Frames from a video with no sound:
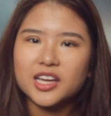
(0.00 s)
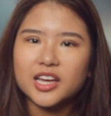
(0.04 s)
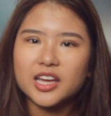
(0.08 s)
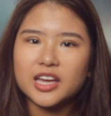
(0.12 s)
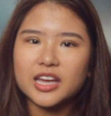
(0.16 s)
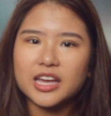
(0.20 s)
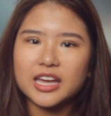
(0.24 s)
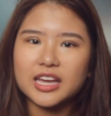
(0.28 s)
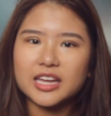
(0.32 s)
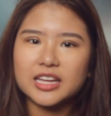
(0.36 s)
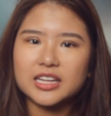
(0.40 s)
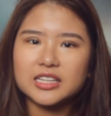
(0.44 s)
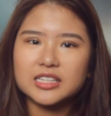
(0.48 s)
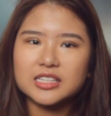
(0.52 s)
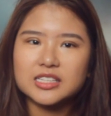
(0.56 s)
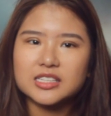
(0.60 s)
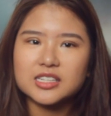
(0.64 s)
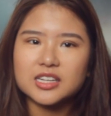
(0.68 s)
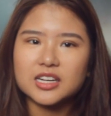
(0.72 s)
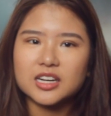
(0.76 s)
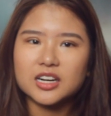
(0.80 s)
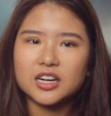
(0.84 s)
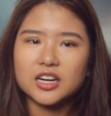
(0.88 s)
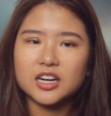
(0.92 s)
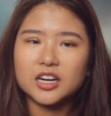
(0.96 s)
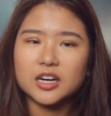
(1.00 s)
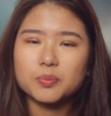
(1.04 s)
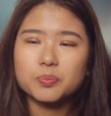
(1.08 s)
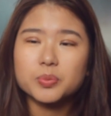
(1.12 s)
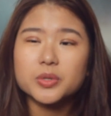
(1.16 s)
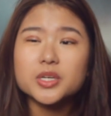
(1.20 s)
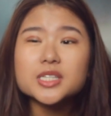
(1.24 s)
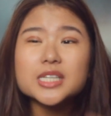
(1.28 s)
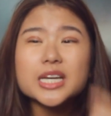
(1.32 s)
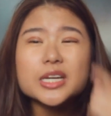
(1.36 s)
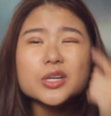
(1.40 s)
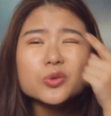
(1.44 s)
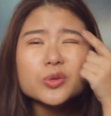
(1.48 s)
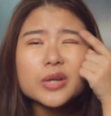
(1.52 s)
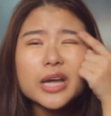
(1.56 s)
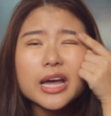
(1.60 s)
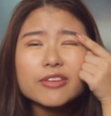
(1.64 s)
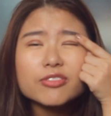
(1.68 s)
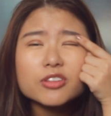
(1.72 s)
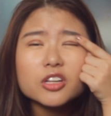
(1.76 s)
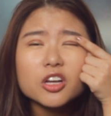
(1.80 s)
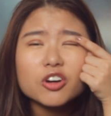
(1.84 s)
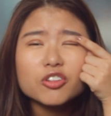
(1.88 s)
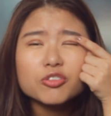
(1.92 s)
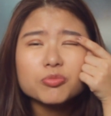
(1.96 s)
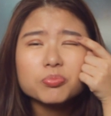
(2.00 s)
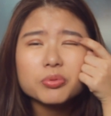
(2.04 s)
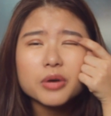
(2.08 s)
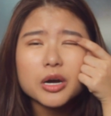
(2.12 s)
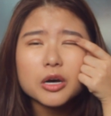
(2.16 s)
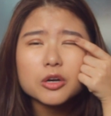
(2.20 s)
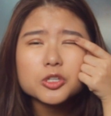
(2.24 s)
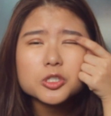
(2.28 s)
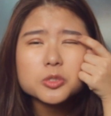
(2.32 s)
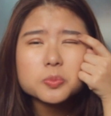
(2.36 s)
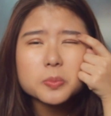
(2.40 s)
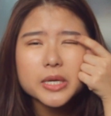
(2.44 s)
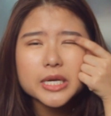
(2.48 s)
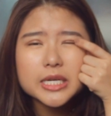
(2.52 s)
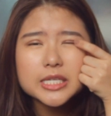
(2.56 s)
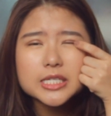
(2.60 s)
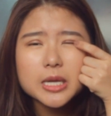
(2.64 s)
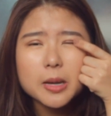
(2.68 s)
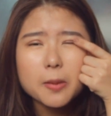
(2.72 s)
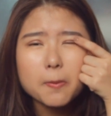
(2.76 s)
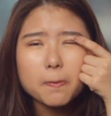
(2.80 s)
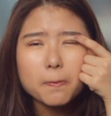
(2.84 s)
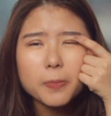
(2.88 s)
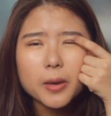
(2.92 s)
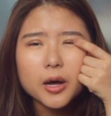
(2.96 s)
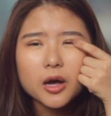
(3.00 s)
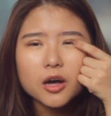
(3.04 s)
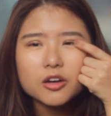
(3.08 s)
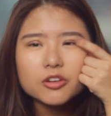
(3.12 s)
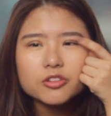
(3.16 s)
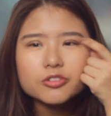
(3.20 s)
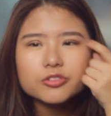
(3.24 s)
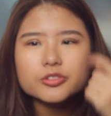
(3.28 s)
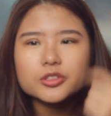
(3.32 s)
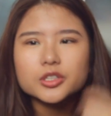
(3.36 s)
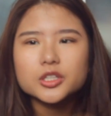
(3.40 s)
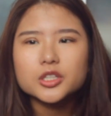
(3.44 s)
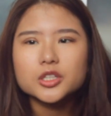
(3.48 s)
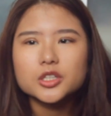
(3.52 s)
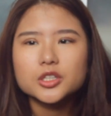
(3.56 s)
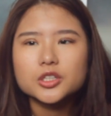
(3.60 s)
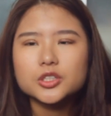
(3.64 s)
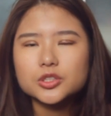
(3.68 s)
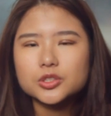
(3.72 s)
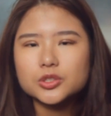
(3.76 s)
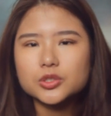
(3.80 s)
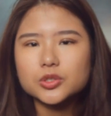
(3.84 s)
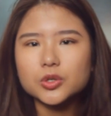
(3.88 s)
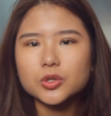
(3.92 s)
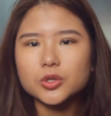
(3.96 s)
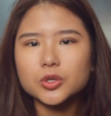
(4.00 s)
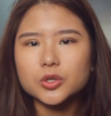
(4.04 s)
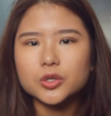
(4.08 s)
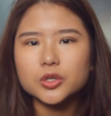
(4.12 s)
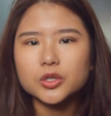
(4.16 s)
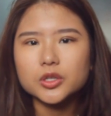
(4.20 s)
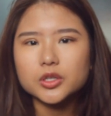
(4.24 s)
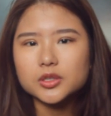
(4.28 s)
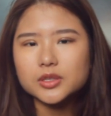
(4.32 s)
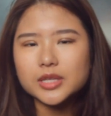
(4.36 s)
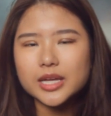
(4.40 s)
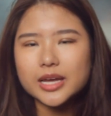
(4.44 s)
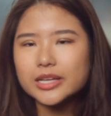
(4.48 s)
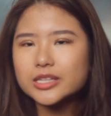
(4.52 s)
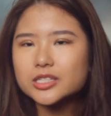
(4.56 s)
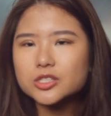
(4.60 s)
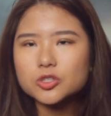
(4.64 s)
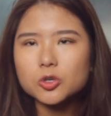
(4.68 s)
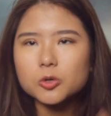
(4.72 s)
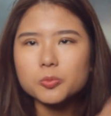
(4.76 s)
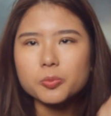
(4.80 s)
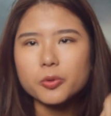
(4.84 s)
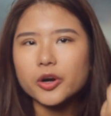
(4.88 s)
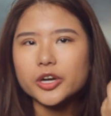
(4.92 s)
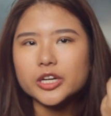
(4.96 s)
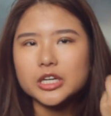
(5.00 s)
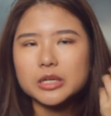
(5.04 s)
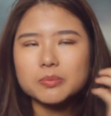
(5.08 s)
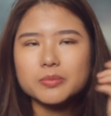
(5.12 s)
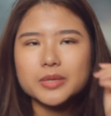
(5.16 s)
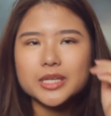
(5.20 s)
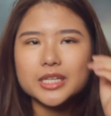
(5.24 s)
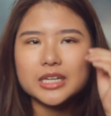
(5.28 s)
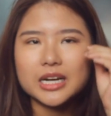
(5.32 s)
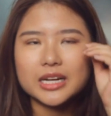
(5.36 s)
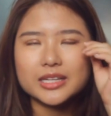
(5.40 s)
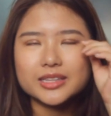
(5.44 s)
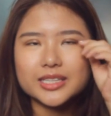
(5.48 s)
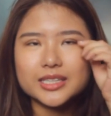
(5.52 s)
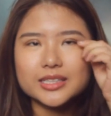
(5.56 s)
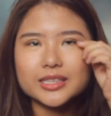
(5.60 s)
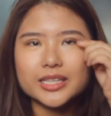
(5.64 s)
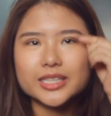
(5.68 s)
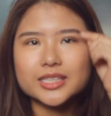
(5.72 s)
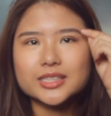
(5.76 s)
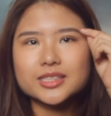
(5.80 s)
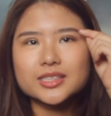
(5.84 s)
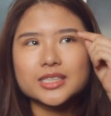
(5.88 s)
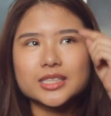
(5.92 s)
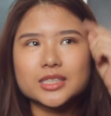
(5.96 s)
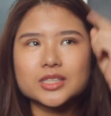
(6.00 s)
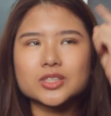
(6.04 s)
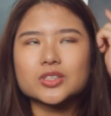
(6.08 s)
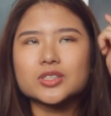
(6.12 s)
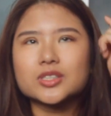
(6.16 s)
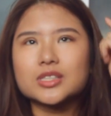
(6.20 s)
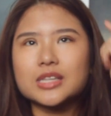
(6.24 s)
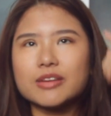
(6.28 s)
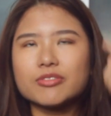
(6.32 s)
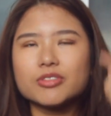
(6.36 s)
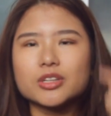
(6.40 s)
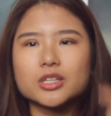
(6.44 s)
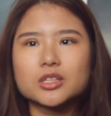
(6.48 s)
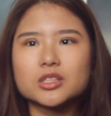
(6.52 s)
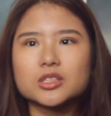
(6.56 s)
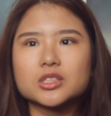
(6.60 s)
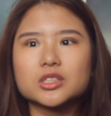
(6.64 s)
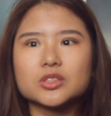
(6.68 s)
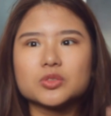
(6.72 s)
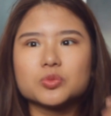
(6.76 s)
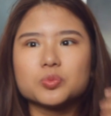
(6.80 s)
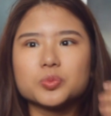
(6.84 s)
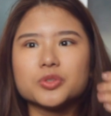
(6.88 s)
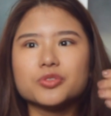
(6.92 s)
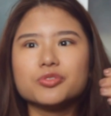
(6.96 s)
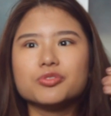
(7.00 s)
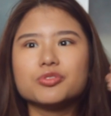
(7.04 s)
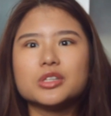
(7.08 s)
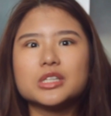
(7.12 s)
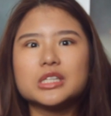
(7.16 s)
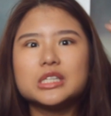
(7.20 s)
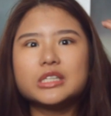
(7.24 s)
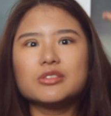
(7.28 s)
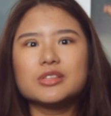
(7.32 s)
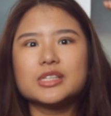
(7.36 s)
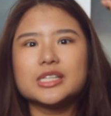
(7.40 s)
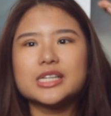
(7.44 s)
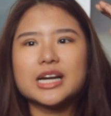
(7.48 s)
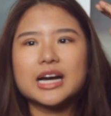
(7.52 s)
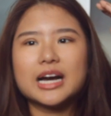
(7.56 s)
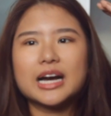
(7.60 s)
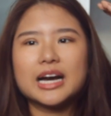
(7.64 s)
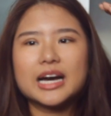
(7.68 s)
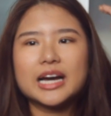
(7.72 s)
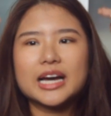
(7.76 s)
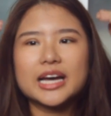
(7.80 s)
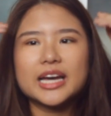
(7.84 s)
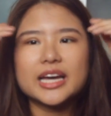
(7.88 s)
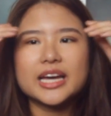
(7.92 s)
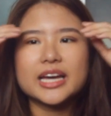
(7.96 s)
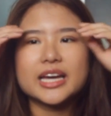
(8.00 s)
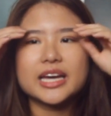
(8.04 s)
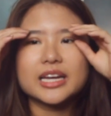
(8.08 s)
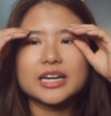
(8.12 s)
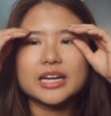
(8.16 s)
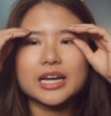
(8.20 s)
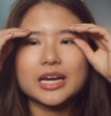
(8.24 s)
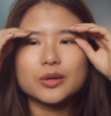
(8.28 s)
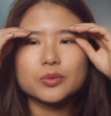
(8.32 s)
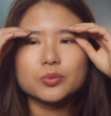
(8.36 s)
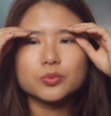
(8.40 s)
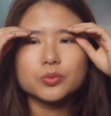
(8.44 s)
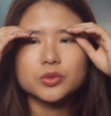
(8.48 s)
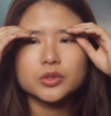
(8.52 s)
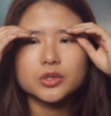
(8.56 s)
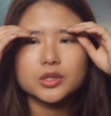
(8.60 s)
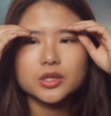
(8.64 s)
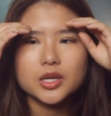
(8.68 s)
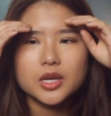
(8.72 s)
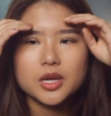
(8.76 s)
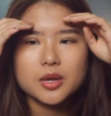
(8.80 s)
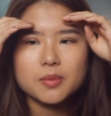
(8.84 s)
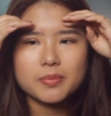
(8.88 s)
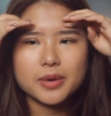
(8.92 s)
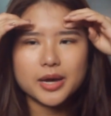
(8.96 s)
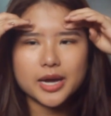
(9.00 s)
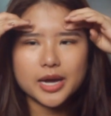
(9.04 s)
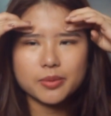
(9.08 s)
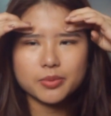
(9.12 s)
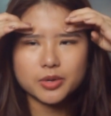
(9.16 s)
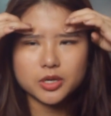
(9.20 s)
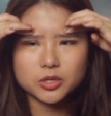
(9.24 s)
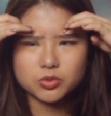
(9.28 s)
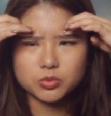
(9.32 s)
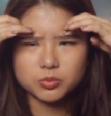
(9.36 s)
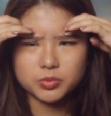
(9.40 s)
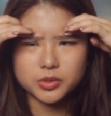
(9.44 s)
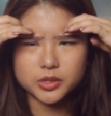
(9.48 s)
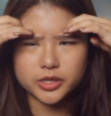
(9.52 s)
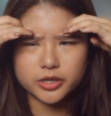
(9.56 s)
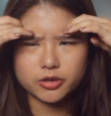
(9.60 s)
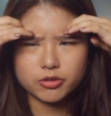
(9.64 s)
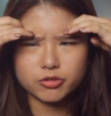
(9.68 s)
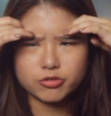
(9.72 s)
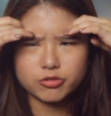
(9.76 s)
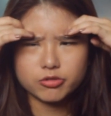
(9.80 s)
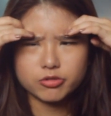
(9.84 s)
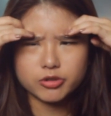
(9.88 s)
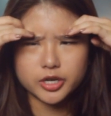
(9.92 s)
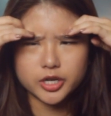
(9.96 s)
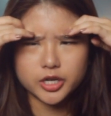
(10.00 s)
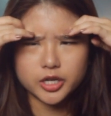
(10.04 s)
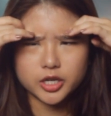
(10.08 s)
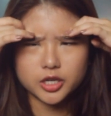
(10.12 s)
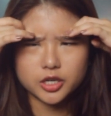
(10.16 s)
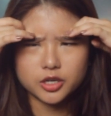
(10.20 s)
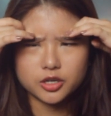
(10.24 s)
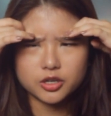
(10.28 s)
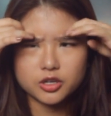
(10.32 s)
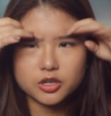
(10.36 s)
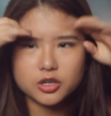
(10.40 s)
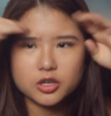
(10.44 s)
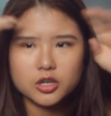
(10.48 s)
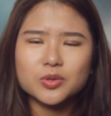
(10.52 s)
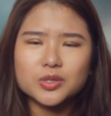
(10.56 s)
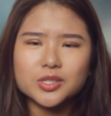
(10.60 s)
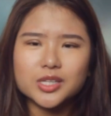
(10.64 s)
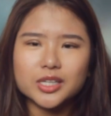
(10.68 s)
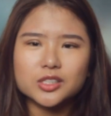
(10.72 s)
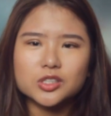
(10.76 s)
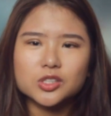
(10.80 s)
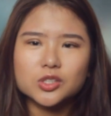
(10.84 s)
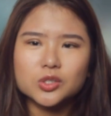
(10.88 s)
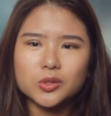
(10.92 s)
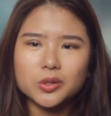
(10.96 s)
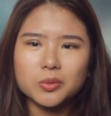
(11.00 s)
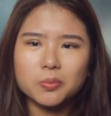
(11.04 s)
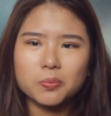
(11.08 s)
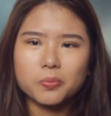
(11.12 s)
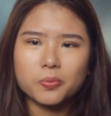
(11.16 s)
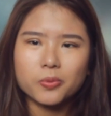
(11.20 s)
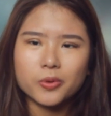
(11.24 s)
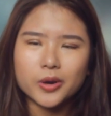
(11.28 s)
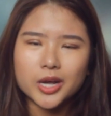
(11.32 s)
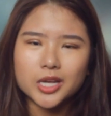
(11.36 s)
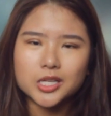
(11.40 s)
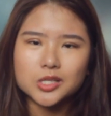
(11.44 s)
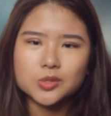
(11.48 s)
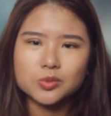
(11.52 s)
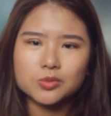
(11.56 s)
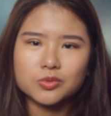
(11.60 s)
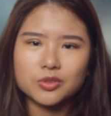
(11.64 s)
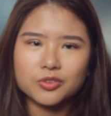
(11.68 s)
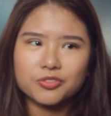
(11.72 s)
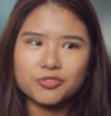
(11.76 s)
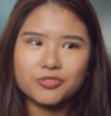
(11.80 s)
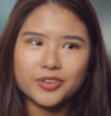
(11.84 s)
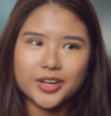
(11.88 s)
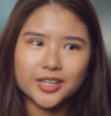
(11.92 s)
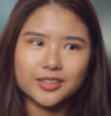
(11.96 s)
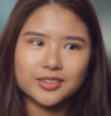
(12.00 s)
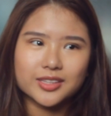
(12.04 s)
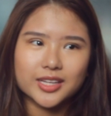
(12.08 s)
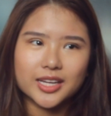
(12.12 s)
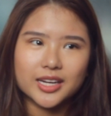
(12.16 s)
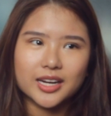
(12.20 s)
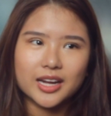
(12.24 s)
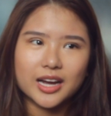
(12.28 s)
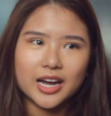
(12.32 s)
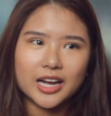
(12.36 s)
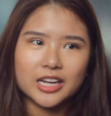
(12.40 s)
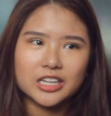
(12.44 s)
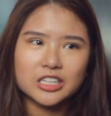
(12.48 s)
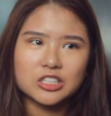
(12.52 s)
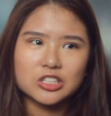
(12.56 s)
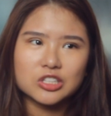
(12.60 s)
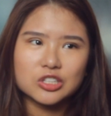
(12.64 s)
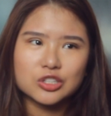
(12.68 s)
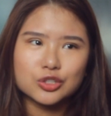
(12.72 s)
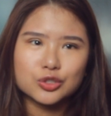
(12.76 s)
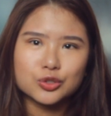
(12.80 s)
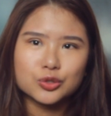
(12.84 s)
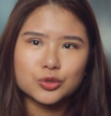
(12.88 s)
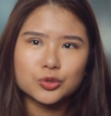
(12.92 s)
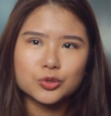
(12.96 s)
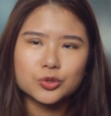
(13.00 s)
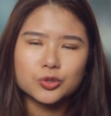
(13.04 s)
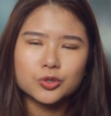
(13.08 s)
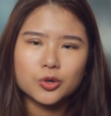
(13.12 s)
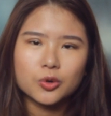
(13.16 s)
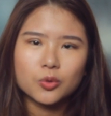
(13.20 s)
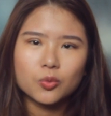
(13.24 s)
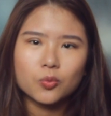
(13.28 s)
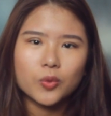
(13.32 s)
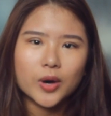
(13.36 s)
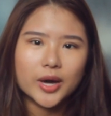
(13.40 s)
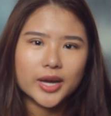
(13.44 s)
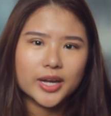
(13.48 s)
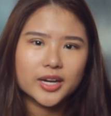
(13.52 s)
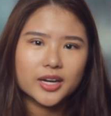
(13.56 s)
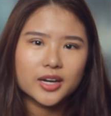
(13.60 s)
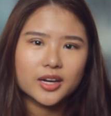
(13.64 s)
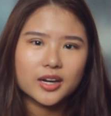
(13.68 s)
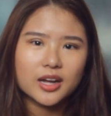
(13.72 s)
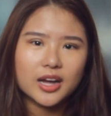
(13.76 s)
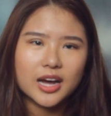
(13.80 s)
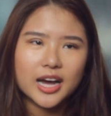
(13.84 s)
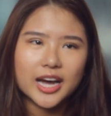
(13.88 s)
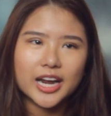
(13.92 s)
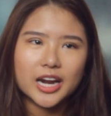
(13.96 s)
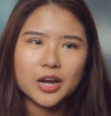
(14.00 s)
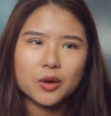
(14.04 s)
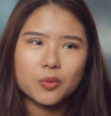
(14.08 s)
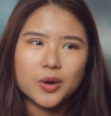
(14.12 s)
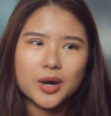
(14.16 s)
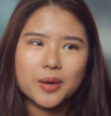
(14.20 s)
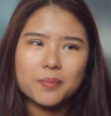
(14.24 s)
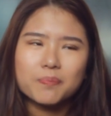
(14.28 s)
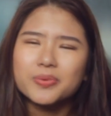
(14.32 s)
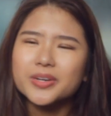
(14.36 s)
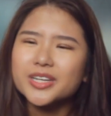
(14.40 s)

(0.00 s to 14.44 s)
And because I don't have a lot of brow space above, so there's no point in me cutting like 6 or 7 because it would be really high and my eyebrows would be like right here. I was like so impressed with the fact that I knew what height I want.